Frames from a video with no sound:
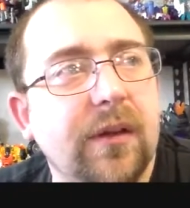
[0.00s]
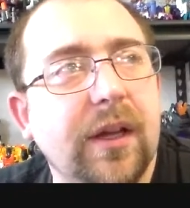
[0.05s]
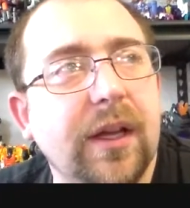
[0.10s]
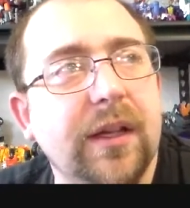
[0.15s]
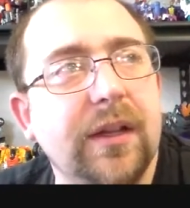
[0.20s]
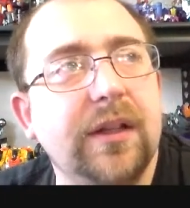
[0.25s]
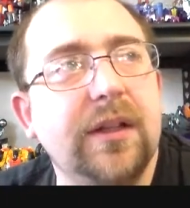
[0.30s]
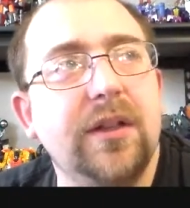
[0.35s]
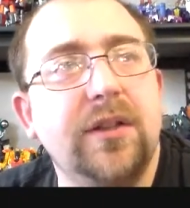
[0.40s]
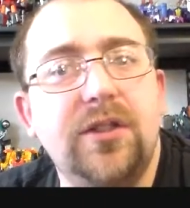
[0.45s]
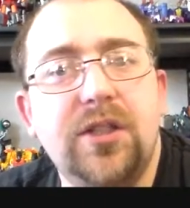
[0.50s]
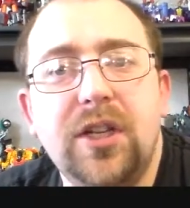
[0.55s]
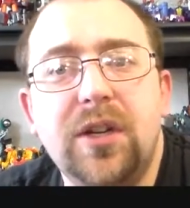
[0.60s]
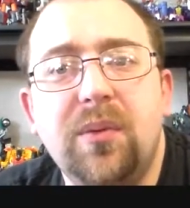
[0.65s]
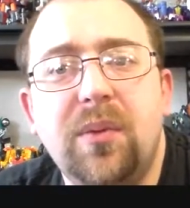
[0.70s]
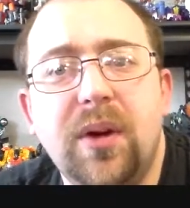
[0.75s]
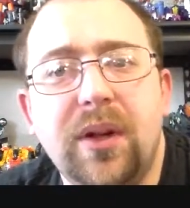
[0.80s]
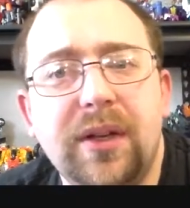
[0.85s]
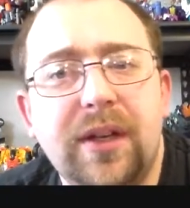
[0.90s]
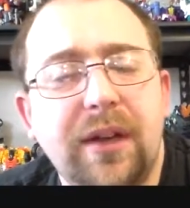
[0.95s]
like the
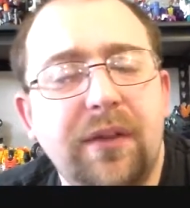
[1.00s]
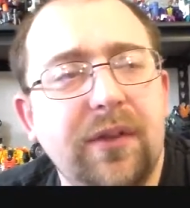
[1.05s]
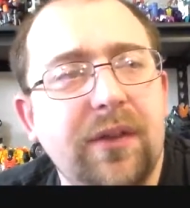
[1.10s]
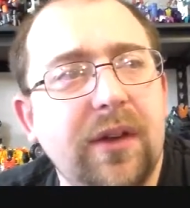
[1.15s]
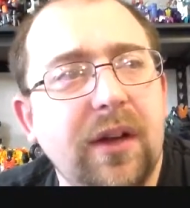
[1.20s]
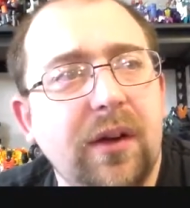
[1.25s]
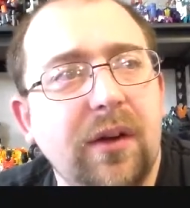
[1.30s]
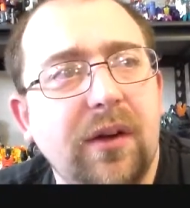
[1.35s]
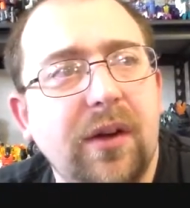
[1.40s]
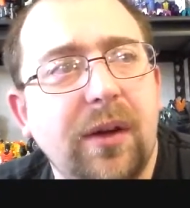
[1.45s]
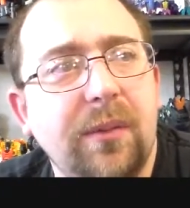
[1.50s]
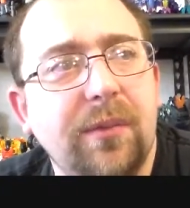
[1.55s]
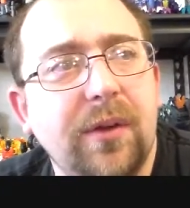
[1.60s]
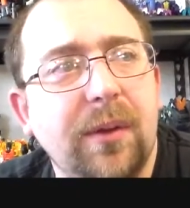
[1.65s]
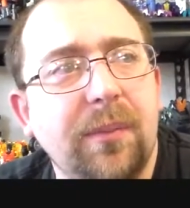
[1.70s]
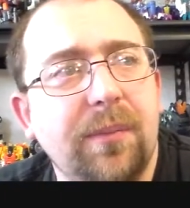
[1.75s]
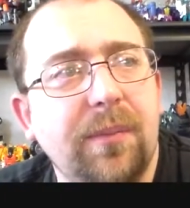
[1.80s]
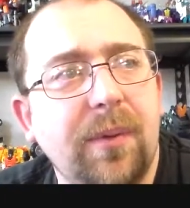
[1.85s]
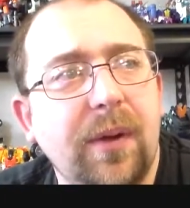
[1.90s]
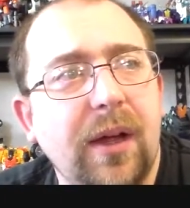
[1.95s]
G1 Devastator
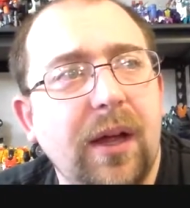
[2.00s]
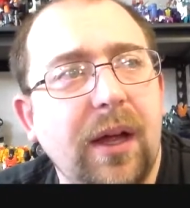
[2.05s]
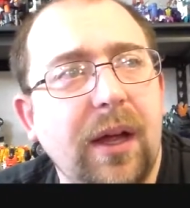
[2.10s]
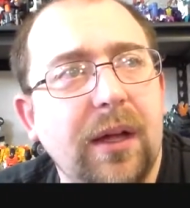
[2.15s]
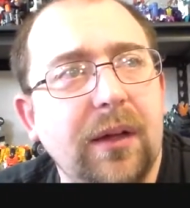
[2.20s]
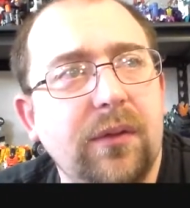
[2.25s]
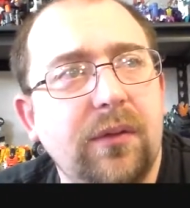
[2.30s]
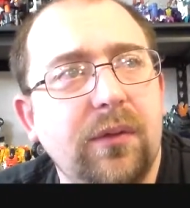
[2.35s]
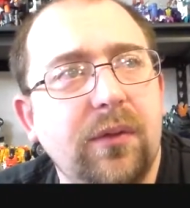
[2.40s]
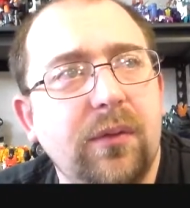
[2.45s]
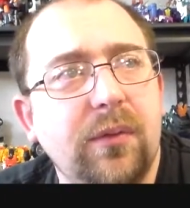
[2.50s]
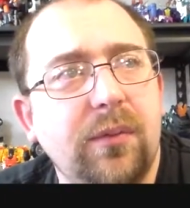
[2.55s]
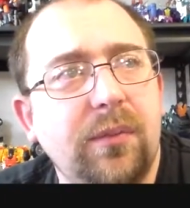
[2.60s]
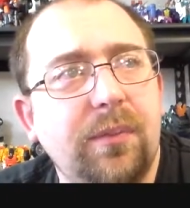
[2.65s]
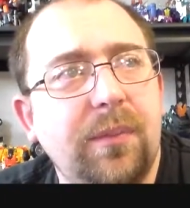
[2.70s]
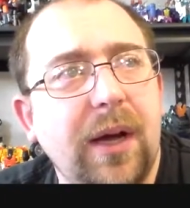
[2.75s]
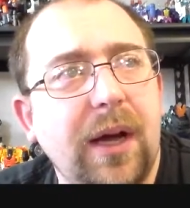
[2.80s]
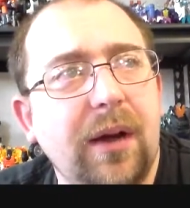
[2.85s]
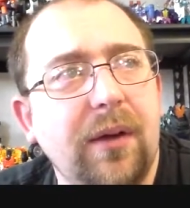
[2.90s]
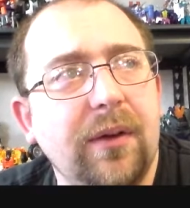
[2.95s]
comes up to
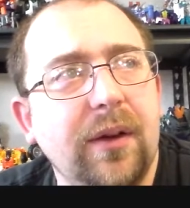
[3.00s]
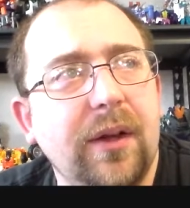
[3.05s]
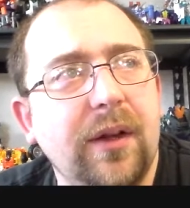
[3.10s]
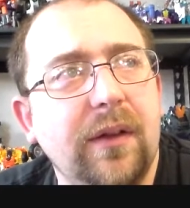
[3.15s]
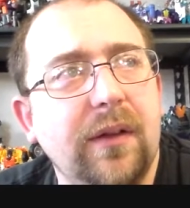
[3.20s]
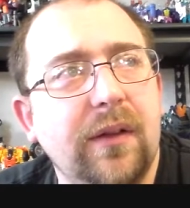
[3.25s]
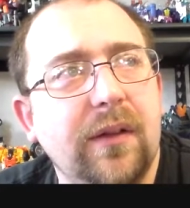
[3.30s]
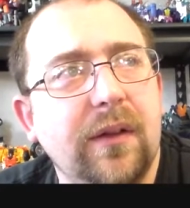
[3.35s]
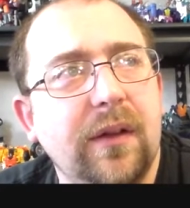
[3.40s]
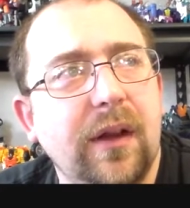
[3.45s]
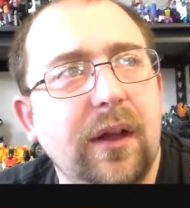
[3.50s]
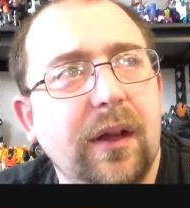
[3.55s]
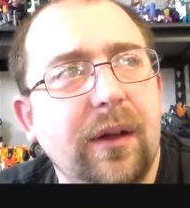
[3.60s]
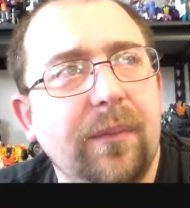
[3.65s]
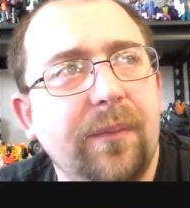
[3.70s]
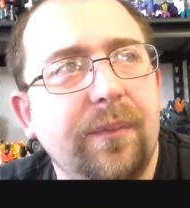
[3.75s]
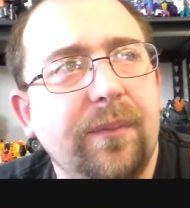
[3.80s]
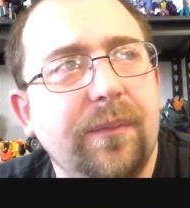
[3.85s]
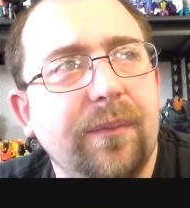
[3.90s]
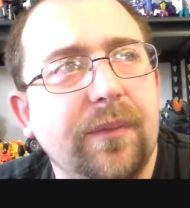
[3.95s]
about his
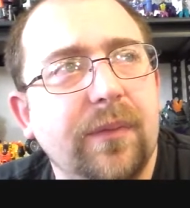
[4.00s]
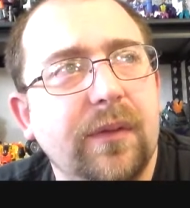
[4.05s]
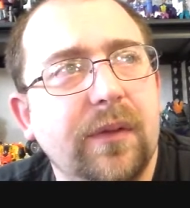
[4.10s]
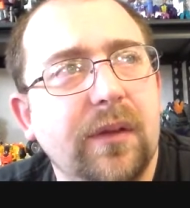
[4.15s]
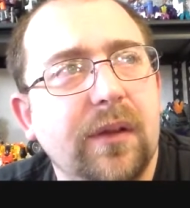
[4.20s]
um,